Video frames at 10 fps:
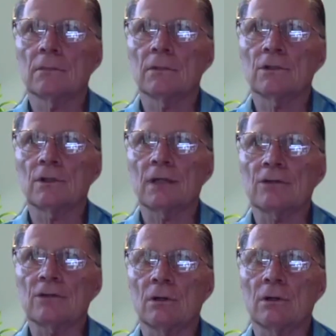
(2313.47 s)
so that's
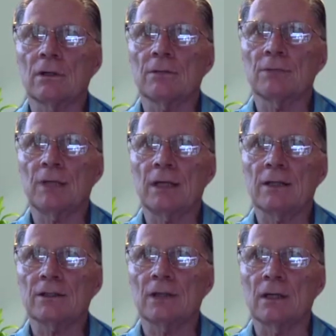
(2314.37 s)
all on the planning
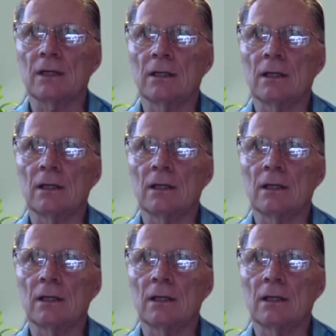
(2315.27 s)
side.